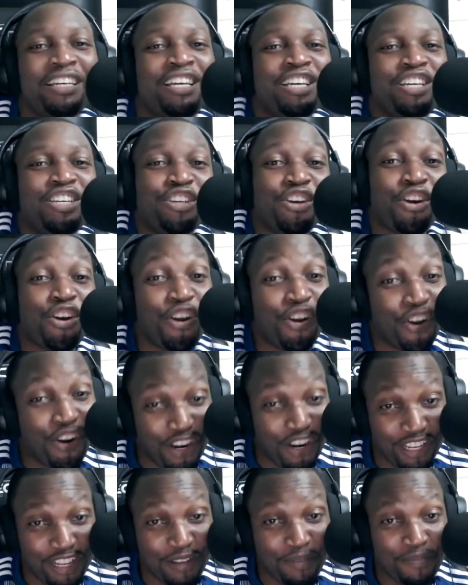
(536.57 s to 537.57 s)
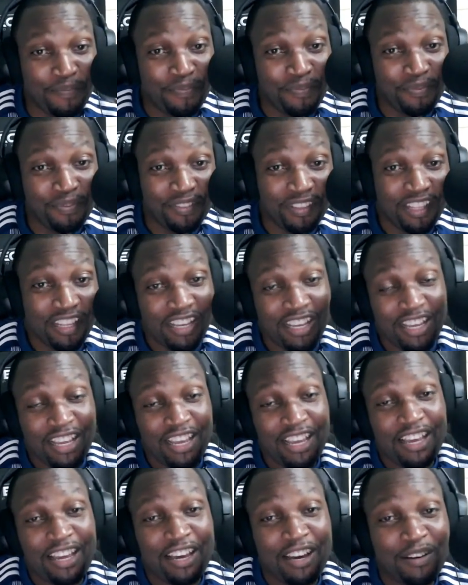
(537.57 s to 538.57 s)
You hurt them,
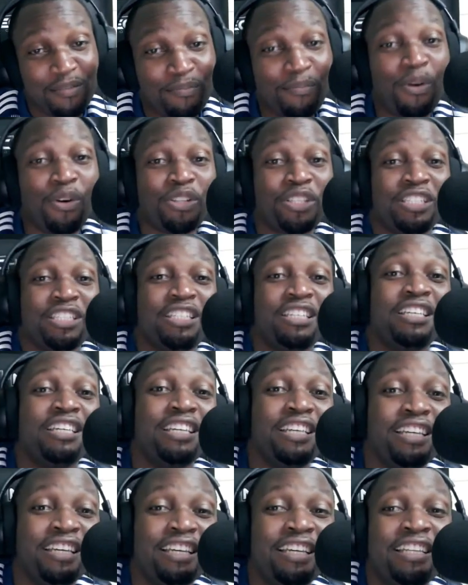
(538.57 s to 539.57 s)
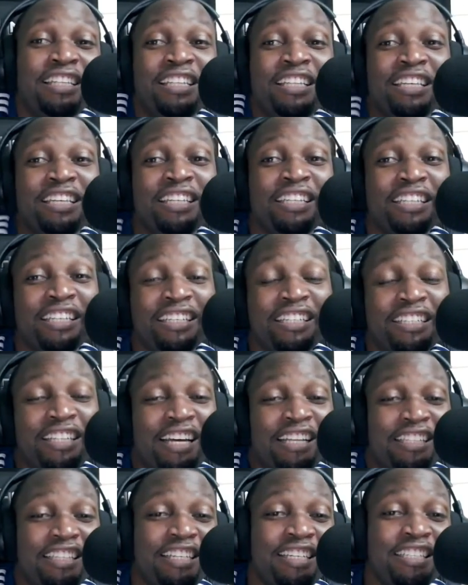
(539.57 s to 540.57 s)
but in
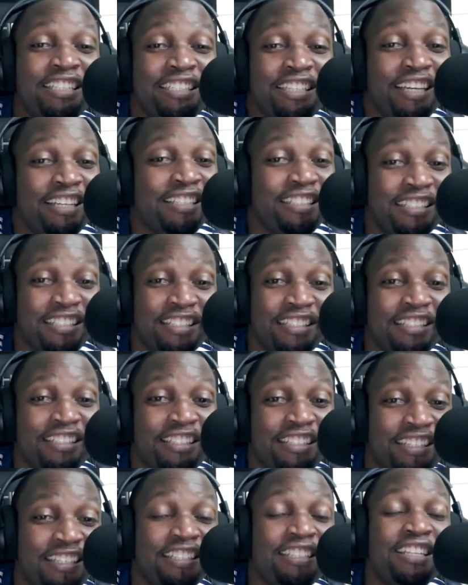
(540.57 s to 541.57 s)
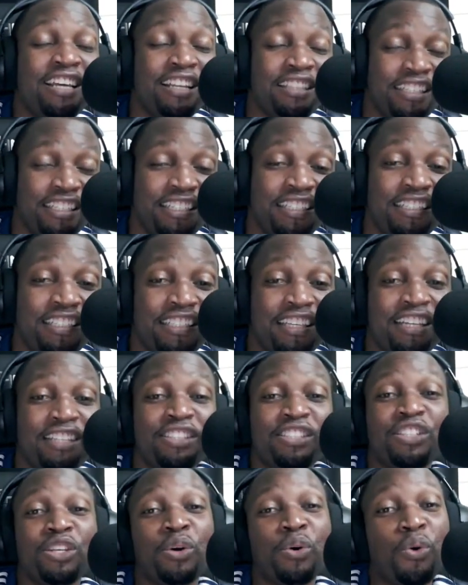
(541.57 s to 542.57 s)
that instance,
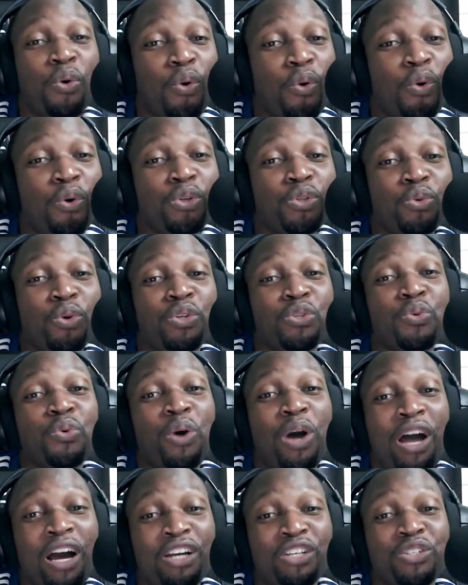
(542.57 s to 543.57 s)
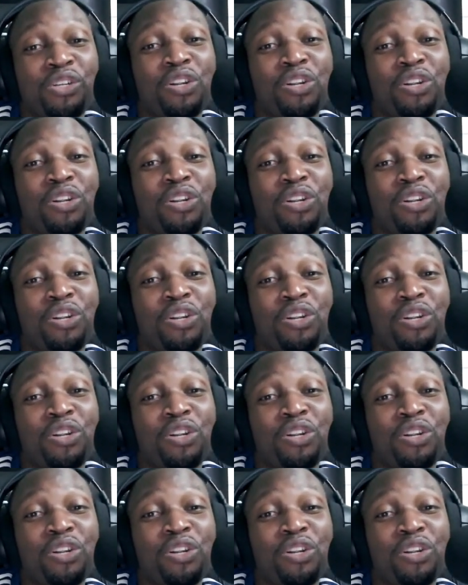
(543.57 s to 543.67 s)
the coach was actually